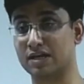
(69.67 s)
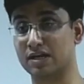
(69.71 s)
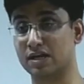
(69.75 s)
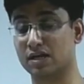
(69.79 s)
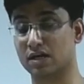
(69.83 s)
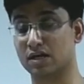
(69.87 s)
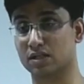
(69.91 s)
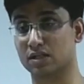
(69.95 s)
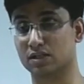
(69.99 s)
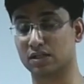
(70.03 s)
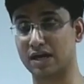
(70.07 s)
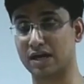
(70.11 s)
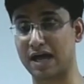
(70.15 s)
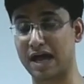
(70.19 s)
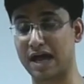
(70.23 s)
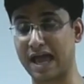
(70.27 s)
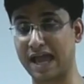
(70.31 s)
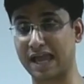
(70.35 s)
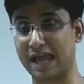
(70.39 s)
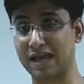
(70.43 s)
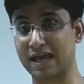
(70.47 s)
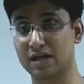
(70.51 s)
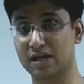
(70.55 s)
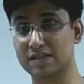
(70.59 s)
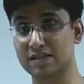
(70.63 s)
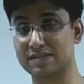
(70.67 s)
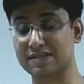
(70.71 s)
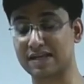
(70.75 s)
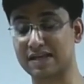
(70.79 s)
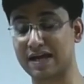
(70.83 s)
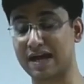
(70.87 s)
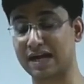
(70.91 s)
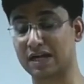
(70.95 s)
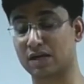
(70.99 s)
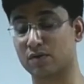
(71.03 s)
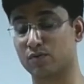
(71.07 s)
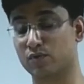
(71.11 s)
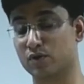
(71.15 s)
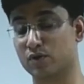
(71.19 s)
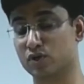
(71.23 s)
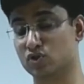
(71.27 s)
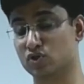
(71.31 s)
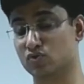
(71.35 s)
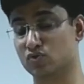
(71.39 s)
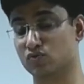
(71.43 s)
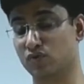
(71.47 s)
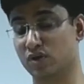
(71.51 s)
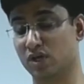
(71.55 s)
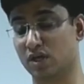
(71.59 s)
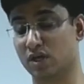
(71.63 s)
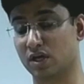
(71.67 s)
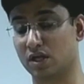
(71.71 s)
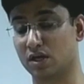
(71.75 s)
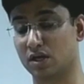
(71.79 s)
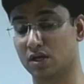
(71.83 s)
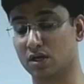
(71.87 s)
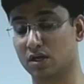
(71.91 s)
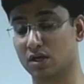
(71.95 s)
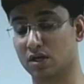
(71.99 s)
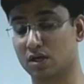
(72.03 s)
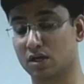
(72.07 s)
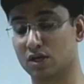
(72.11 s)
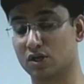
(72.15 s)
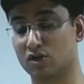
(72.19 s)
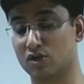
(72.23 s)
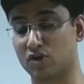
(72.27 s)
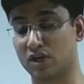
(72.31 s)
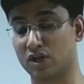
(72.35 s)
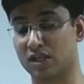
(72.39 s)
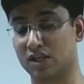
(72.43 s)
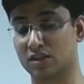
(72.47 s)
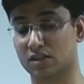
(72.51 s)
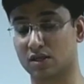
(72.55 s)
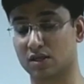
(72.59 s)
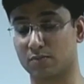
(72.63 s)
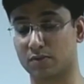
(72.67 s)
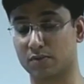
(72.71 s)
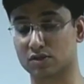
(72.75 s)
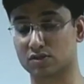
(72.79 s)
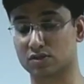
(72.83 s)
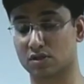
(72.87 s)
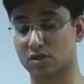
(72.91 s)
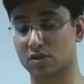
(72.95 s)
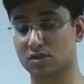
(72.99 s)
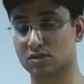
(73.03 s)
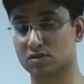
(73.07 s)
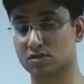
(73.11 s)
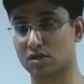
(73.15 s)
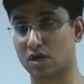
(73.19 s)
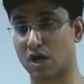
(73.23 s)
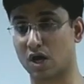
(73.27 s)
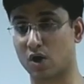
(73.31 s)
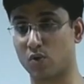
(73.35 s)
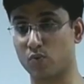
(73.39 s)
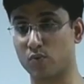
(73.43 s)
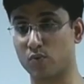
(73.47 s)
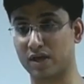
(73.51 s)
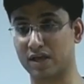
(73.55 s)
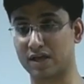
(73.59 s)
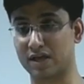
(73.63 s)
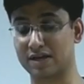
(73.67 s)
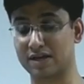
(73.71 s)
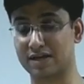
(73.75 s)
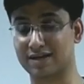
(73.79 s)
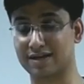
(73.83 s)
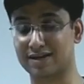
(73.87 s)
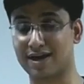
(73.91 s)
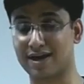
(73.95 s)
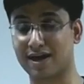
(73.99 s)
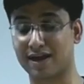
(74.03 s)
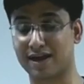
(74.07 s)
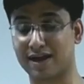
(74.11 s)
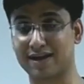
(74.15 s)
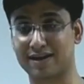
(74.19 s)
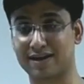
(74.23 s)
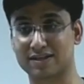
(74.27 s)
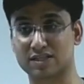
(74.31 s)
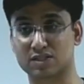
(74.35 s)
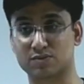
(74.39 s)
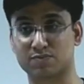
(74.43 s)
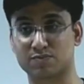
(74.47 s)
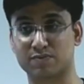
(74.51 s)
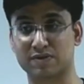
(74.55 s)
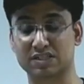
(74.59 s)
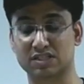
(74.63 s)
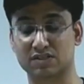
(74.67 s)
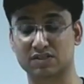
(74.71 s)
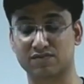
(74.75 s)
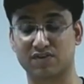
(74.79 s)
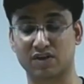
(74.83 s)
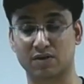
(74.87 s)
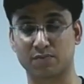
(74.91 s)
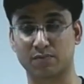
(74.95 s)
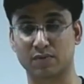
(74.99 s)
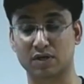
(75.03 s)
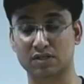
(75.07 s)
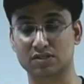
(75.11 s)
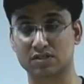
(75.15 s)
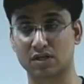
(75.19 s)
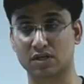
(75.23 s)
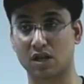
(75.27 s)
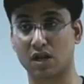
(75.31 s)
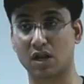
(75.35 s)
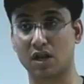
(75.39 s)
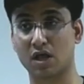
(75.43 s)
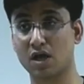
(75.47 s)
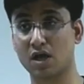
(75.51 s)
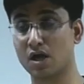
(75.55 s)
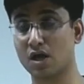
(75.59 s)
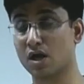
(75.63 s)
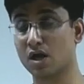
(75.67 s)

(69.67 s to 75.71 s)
the angles at which we can train the muscles, how we can target a specific muscle,